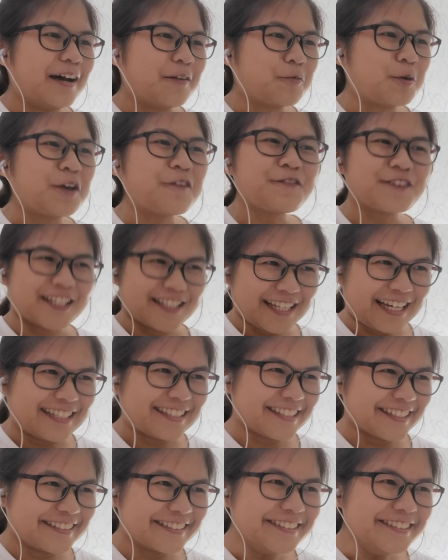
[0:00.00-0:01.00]
with the
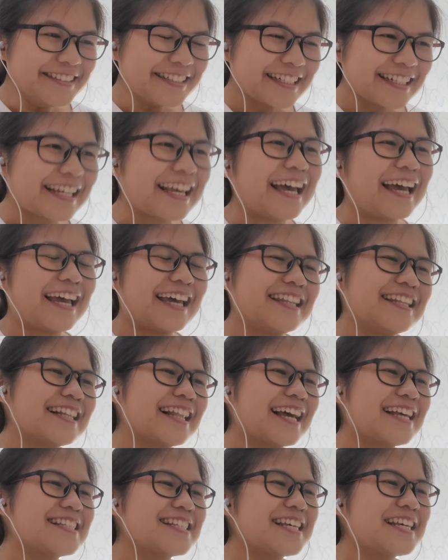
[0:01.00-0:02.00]
title
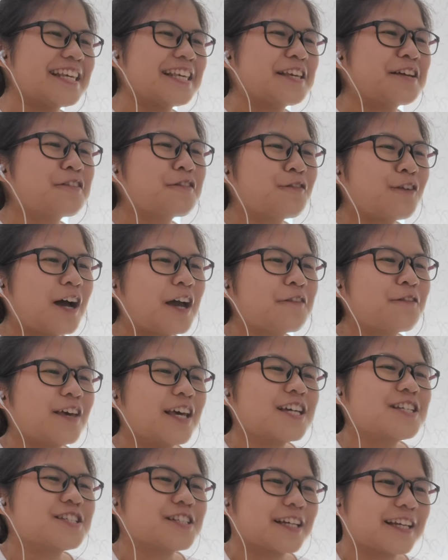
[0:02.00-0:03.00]
Analyzing Year 5
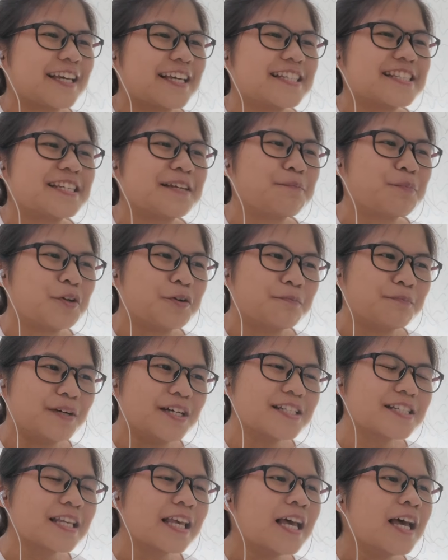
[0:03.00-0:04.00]
HJKC
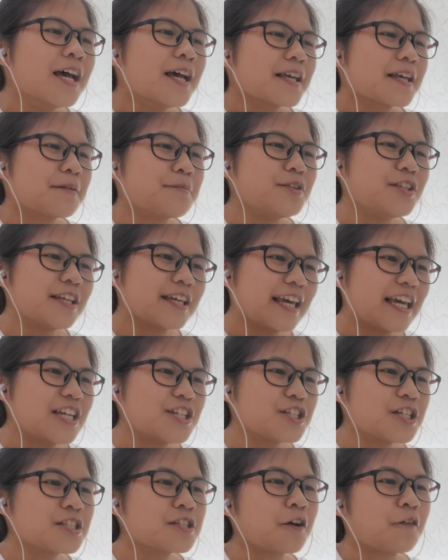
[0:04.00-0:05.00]
Pupils
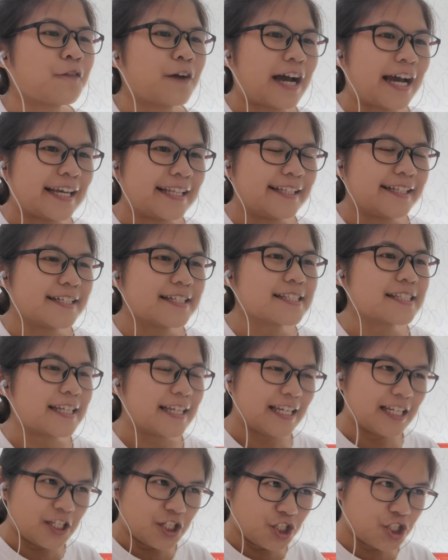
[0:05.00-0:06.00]
Communications of Ideas
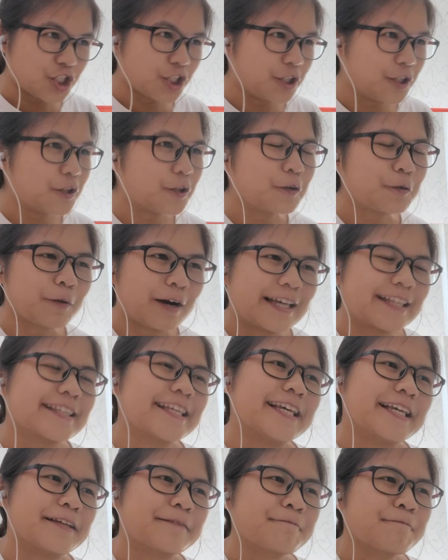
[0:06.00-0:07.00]
in Journal
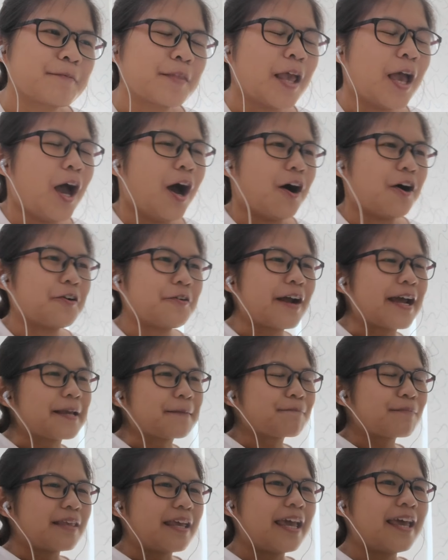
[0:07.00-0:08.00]
Writing. All
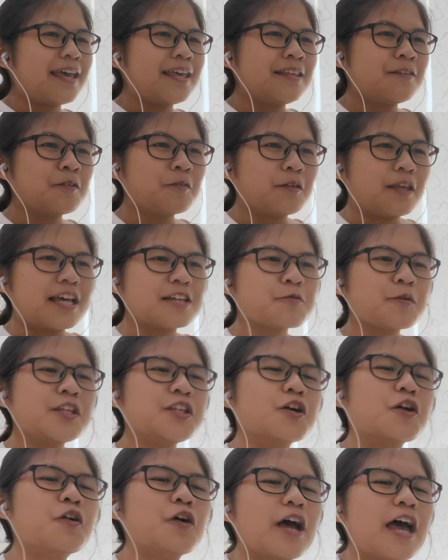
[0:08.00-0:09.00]
right, and as we
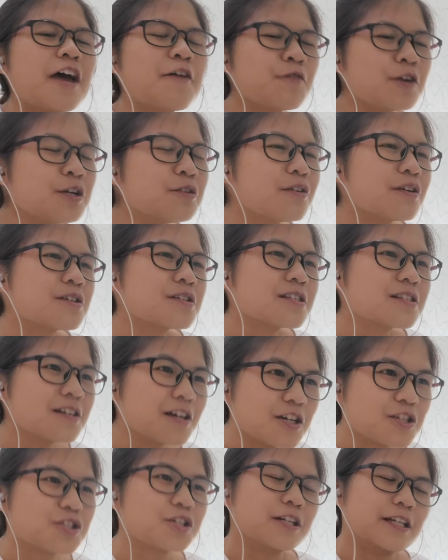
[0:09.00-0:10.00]
know, every
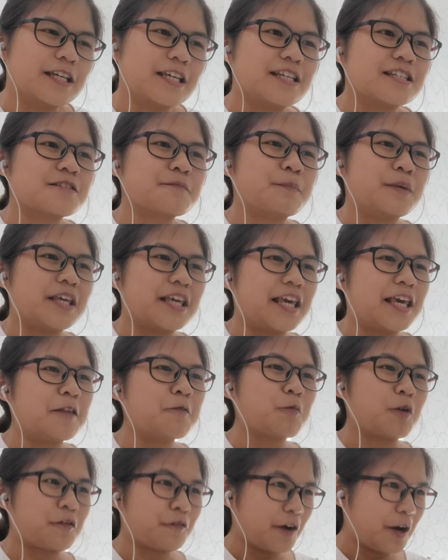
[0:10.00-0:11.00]
research is
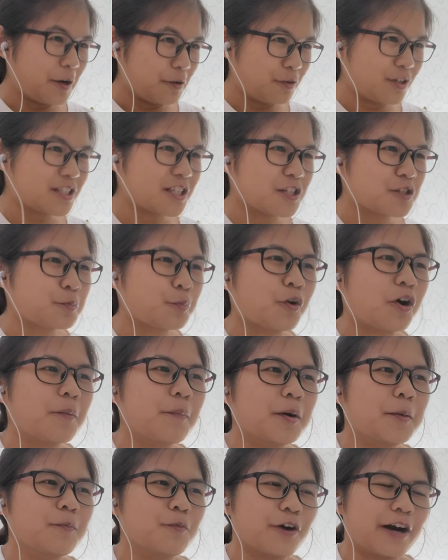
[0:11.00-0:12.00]
begin with a research
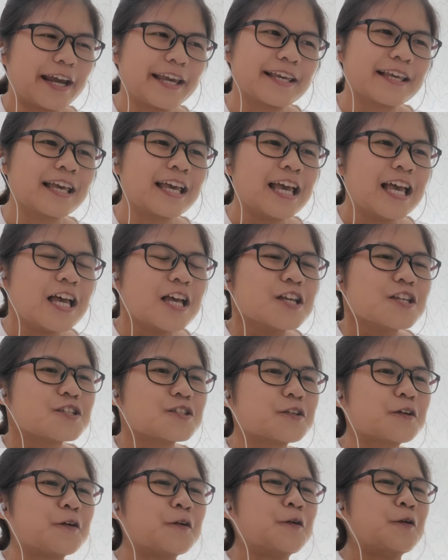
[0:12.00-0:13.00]
problem, right?
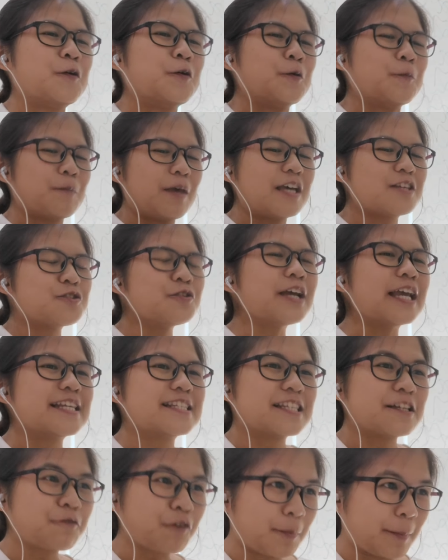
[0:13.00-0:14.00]
So as you can
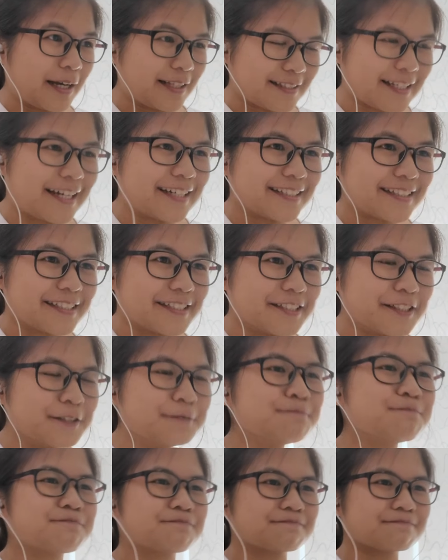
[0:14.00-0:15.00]
see from my title,